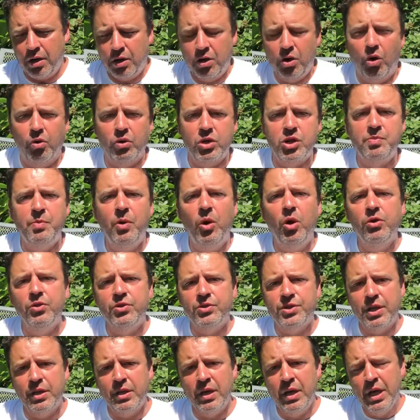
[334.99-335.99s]

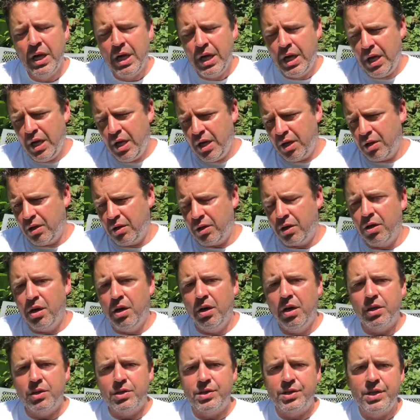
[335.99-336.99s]
corresponds and
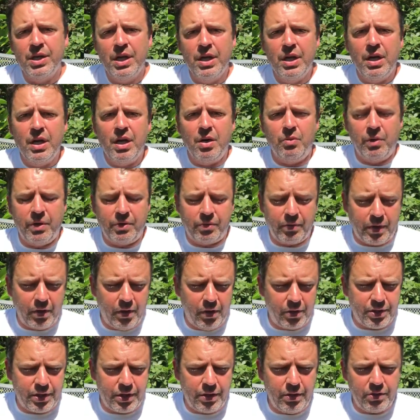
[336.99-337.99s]
concurs with
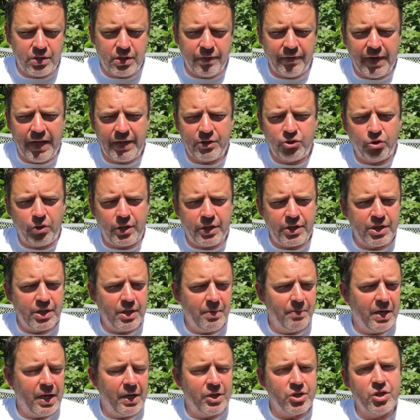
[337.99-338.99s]
regards to the use of electronic
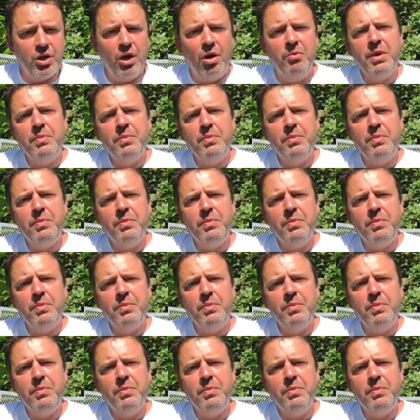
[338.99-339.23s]
stimulation.